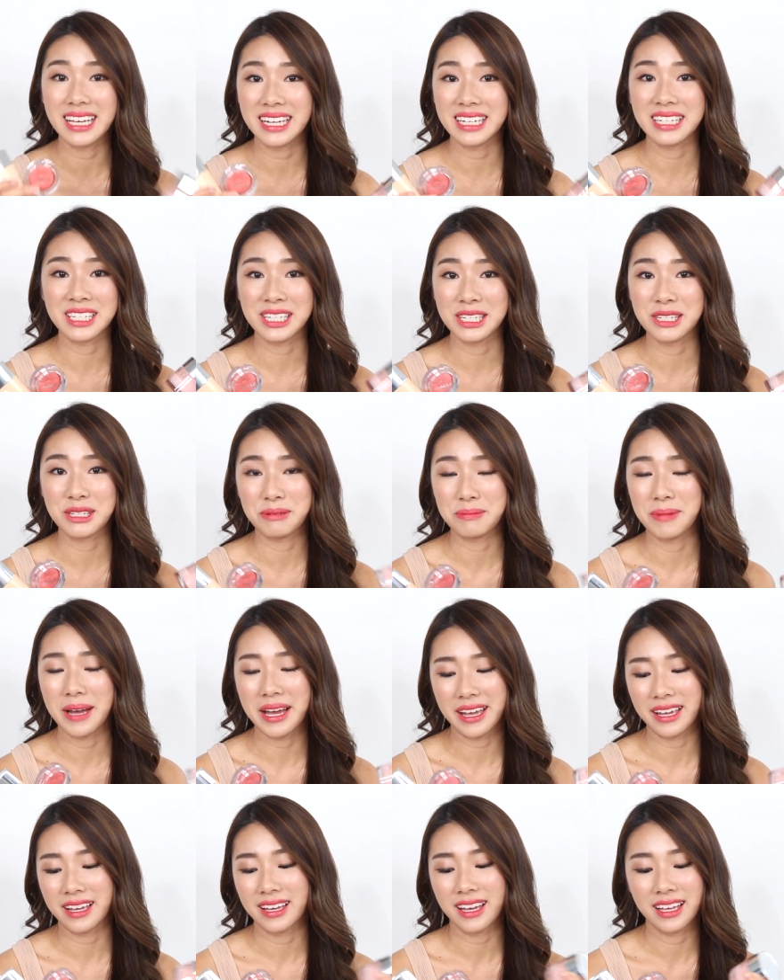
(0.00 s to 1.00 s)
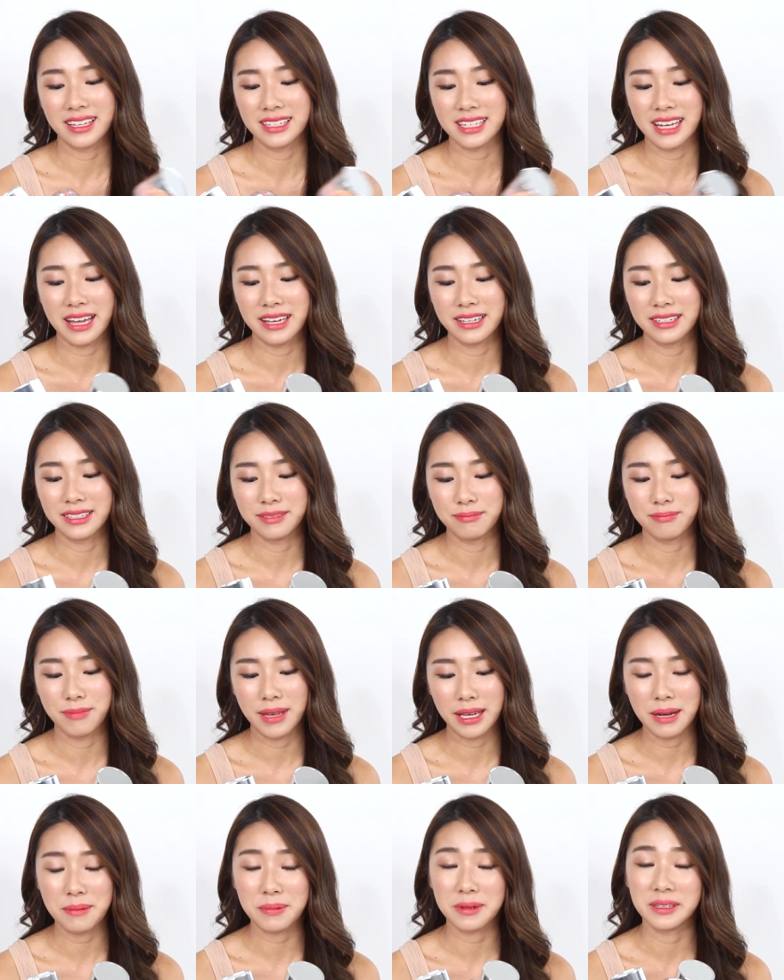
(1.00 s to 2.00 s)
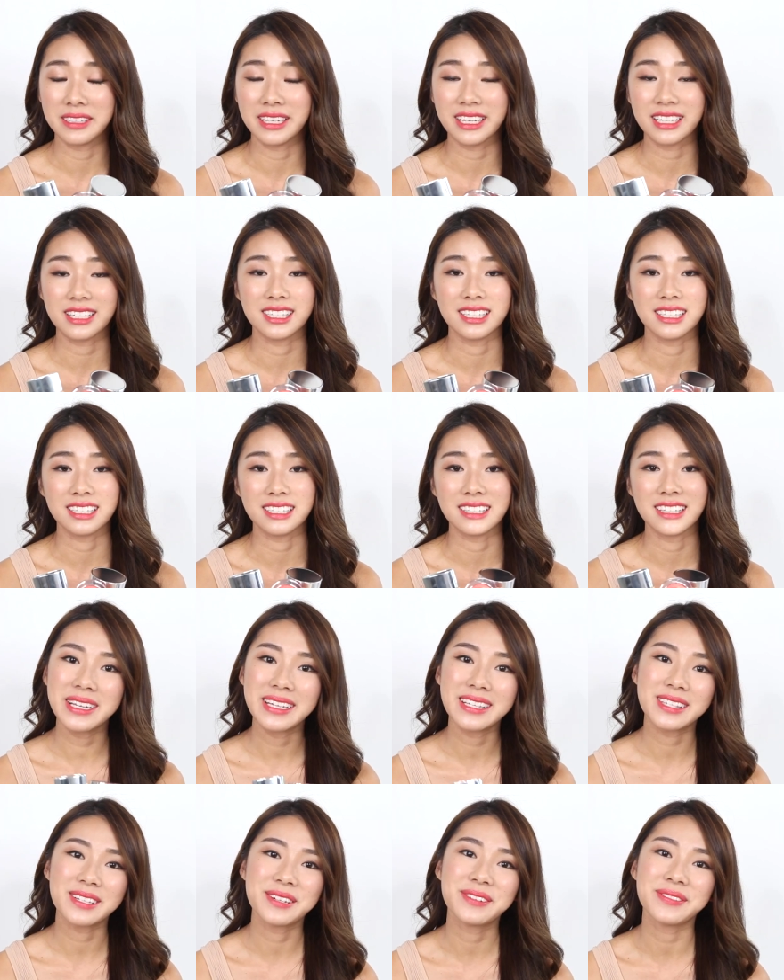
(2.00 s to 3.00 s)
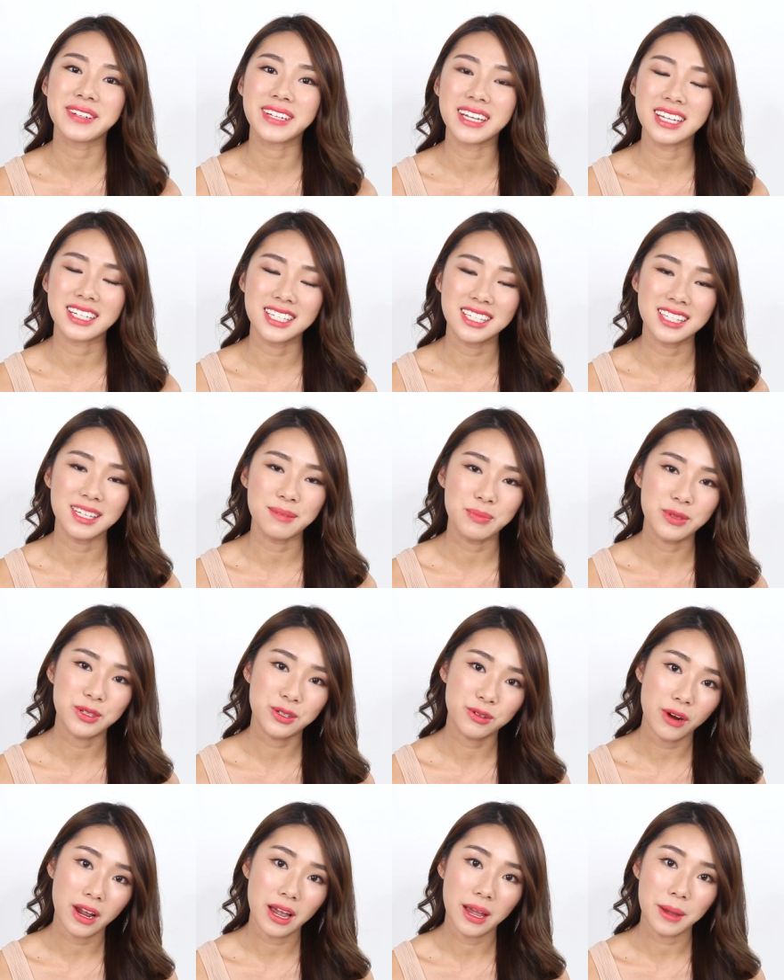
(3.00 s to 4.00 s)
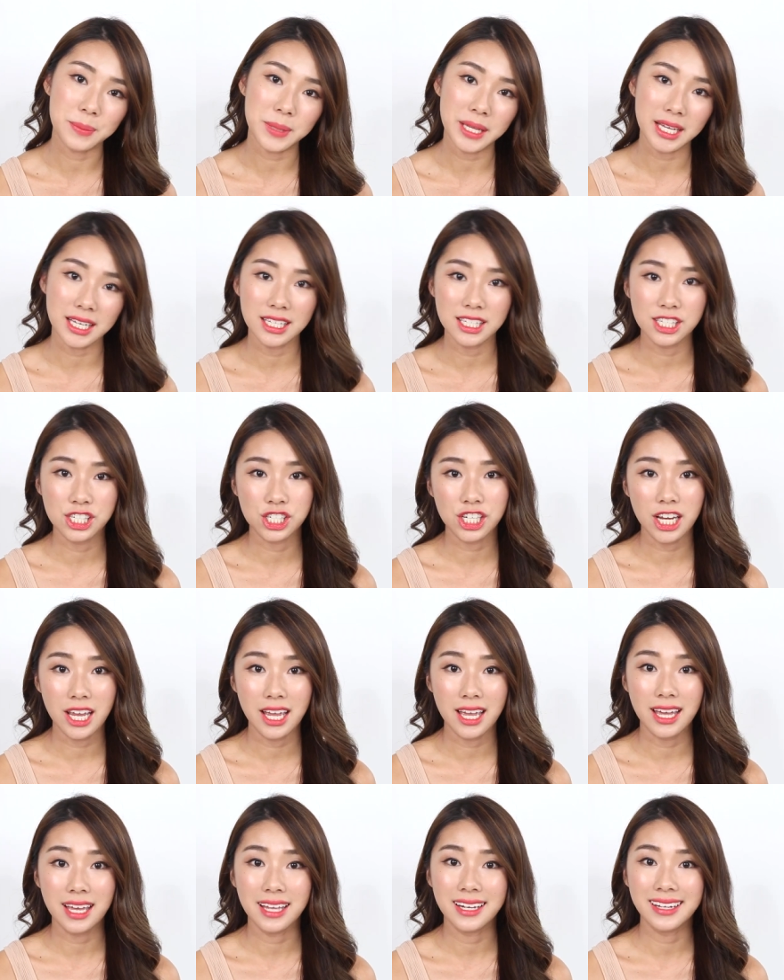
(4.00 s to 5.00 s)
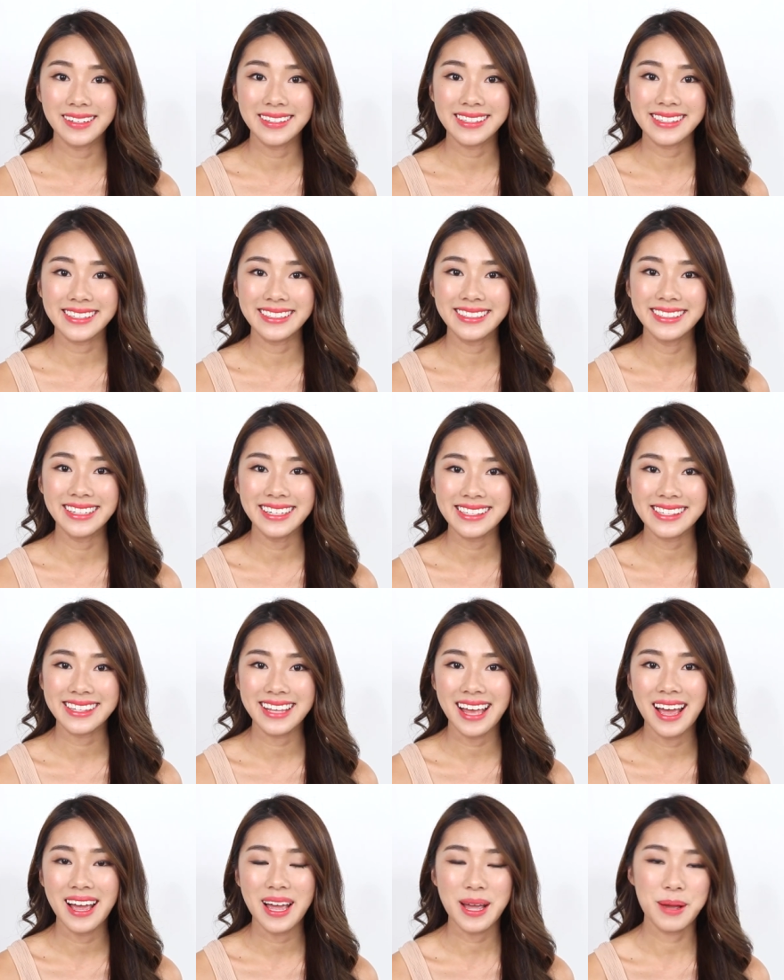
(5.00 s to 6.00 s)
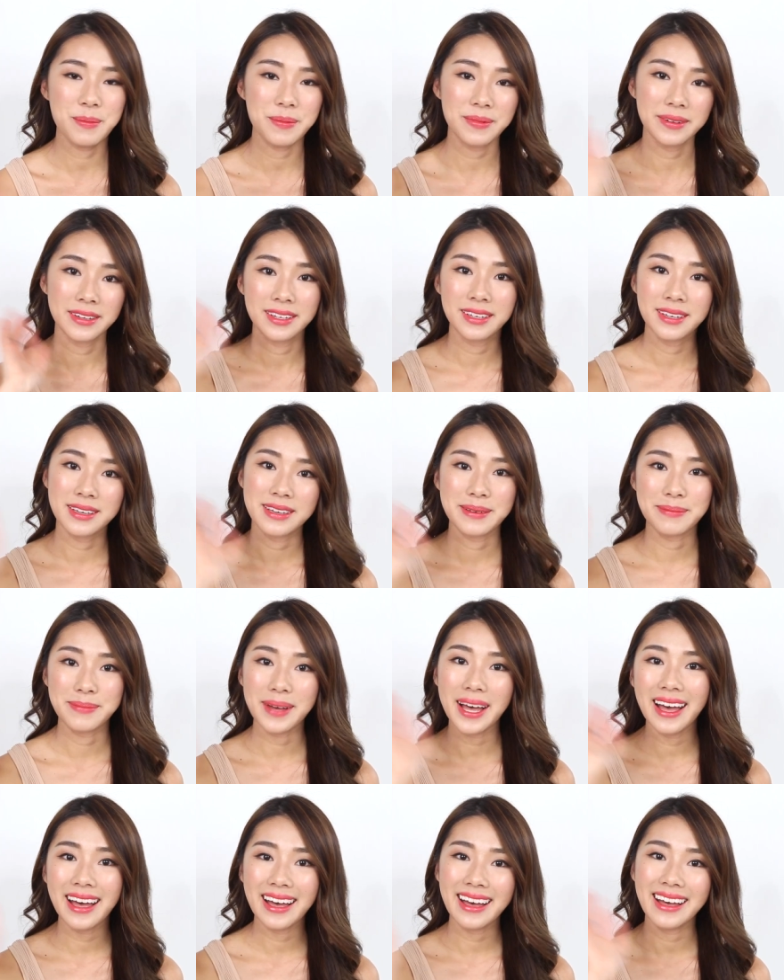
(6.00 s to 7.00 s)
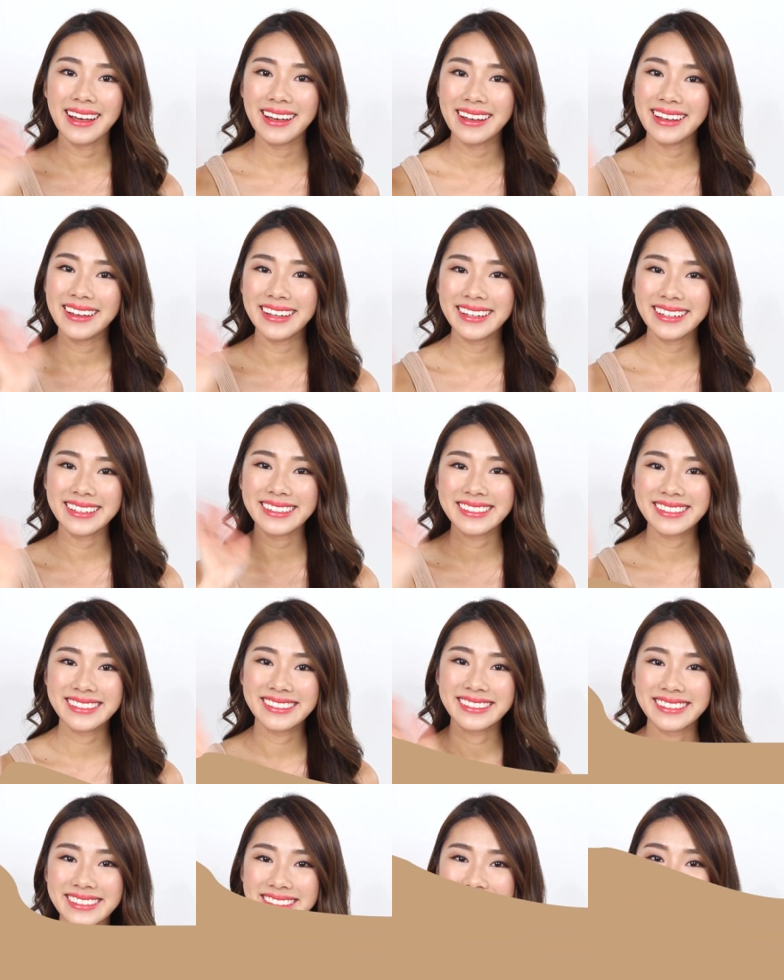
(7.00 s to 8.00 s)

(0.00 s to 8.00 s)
in addition to my entire makeup collection. Please don't forget to subscribe, like and share and I'll see you next time. Bye!